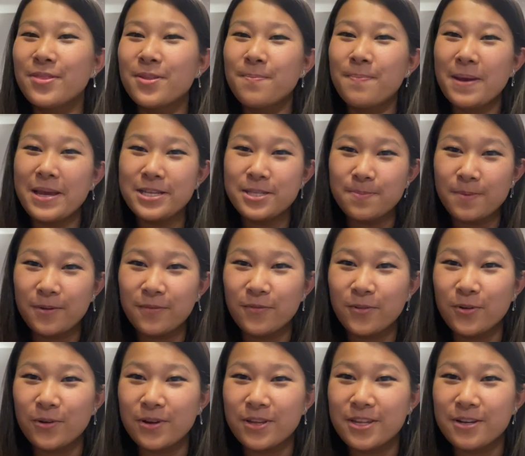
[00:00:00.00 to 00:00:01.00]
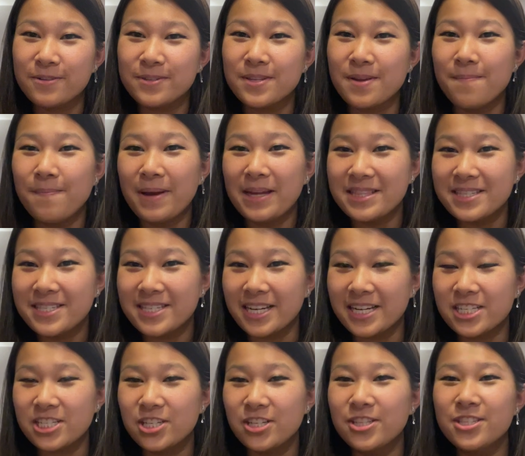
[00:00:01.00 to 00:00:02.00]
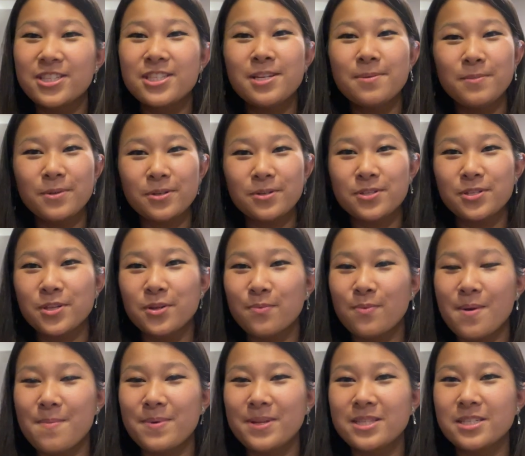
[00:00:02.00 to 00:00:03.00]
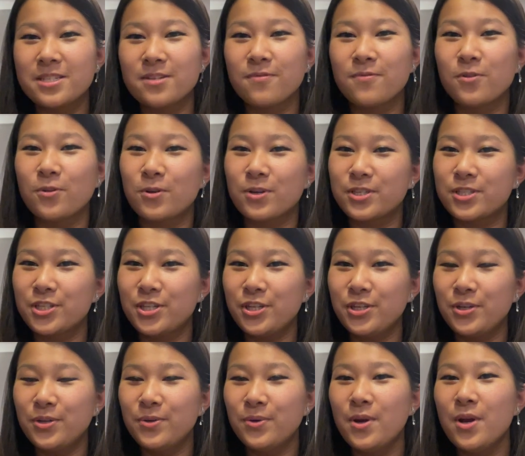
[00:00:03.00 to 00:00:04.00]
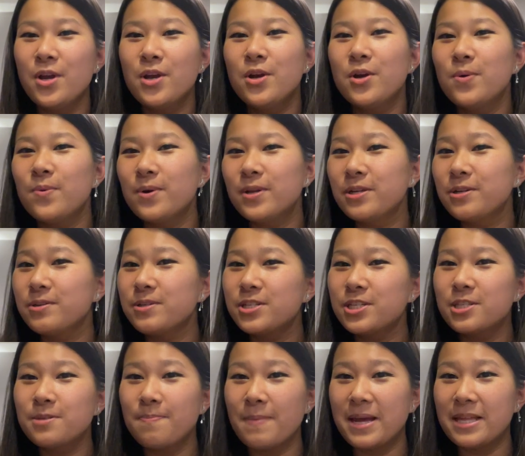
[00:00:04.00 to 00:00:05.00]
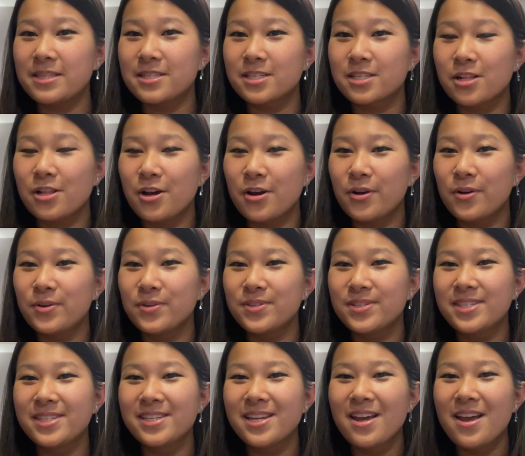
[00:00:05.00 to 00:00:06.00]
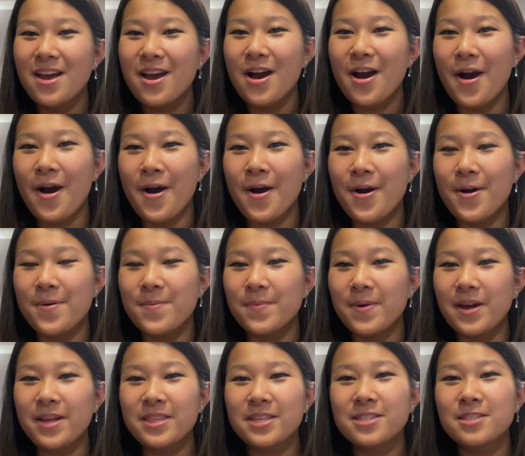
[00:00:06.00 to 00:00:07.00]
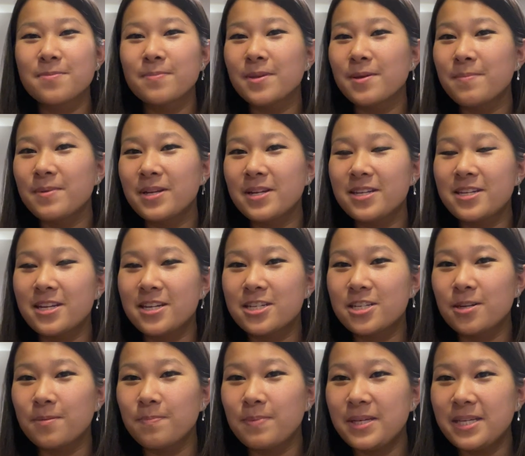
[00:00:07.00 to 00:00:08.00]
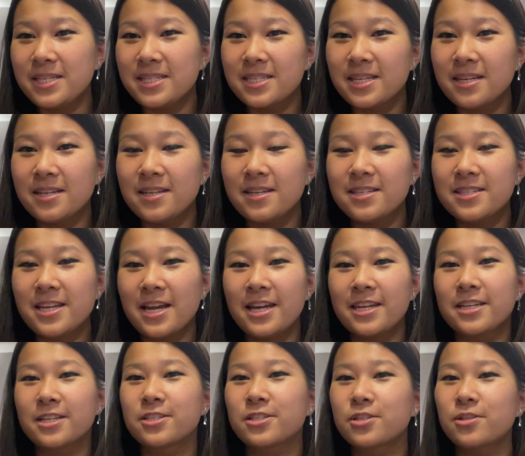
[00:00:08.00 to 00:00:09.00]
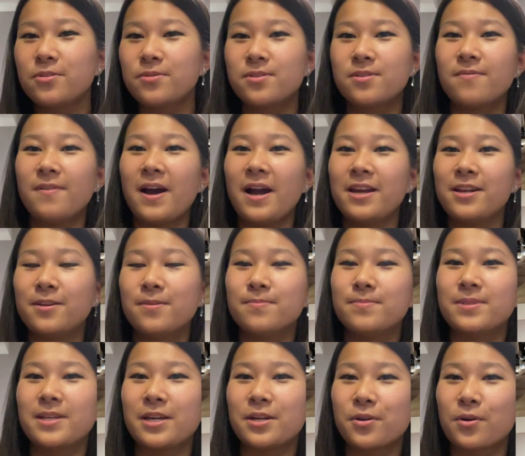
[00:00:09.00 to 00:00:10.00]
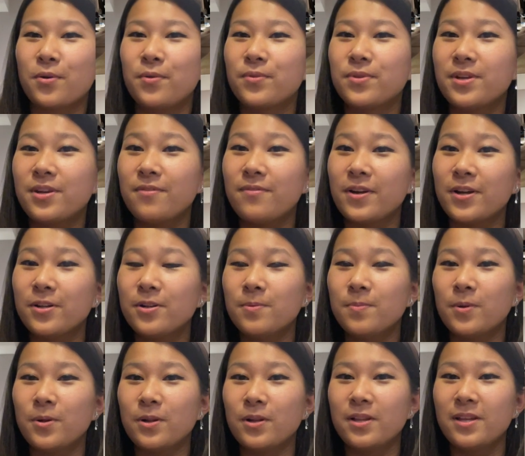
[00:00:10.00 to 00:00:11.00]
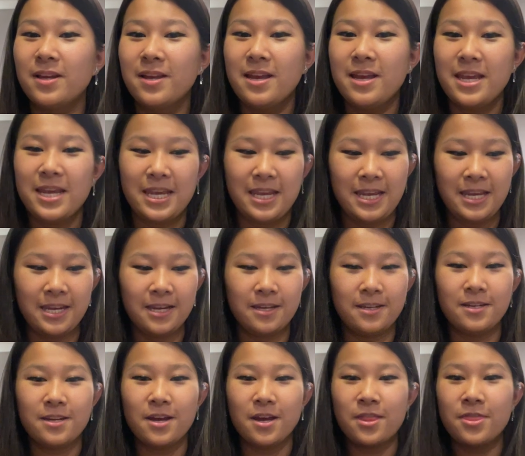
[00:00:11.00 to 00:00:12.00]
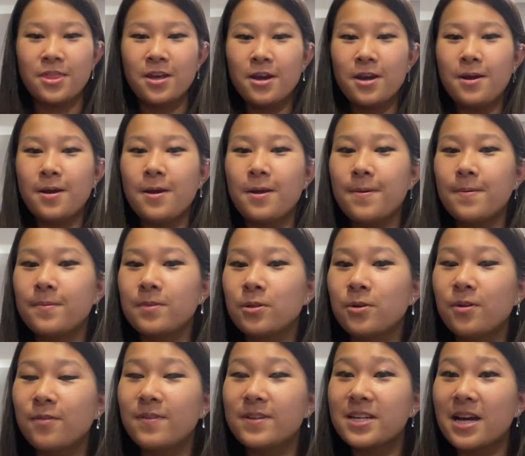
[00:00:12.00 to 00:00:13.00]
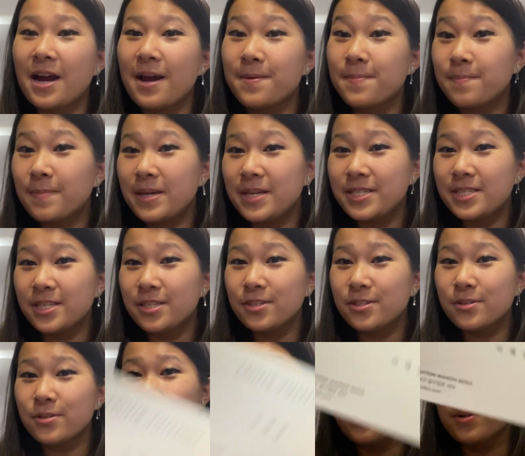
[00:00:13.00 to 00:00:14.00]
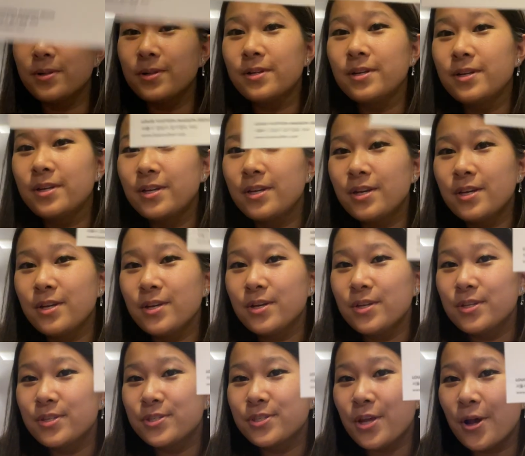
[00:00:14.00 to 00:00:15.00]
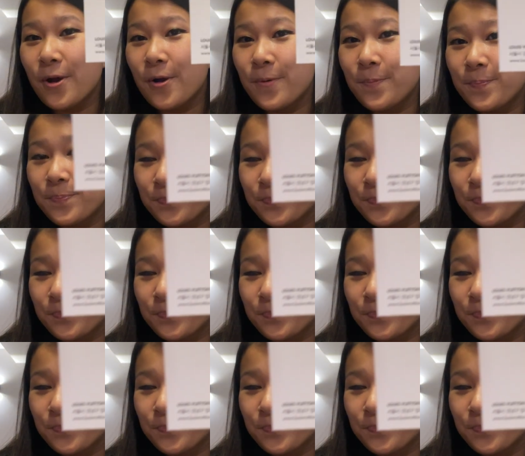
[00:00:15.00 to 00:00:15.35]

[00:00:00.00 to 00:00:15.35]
the basement floor, there was a men's section similar to the women's floor two, where there's just men's clothes. And then some limited edition pieces and exclusive items that are only available in the Louis Vuitton Maison Seoul. So